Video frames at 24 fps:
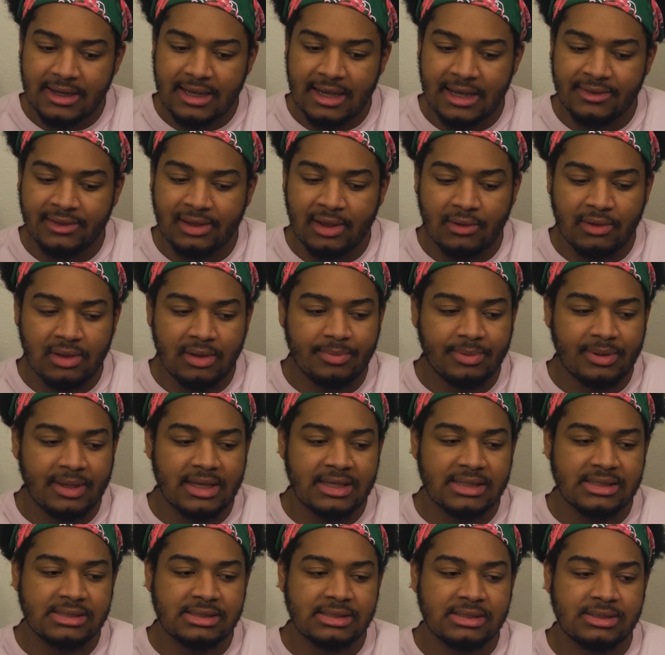And the only
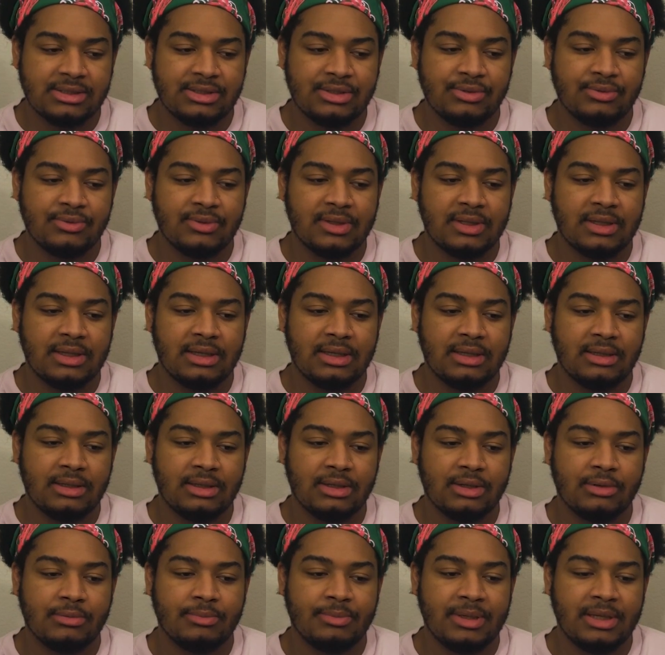place to really, you
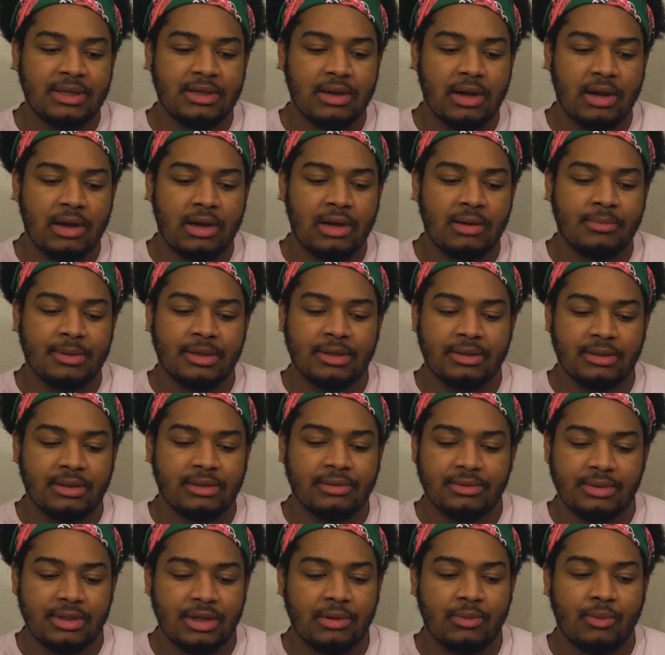know, be calm
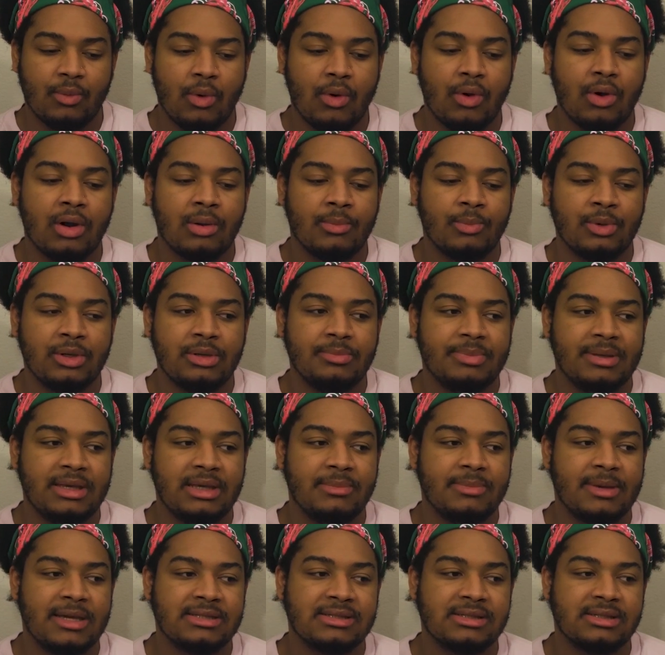and, you know, warm would be
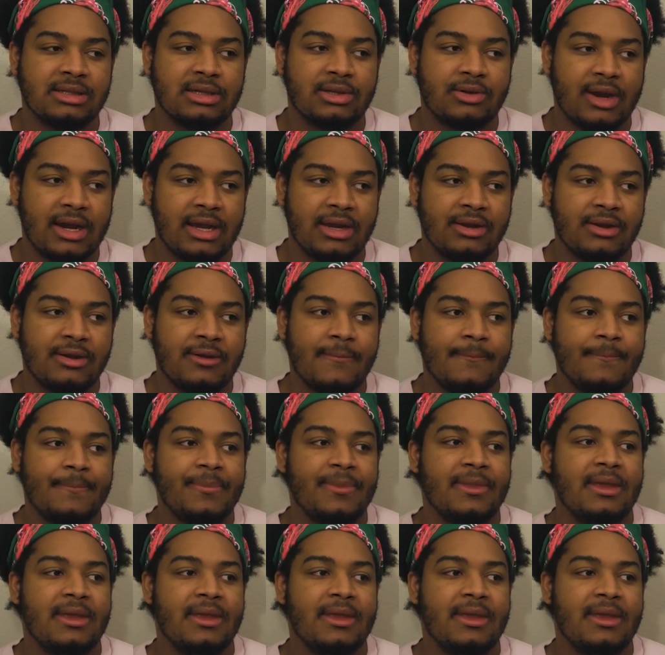basically Crater.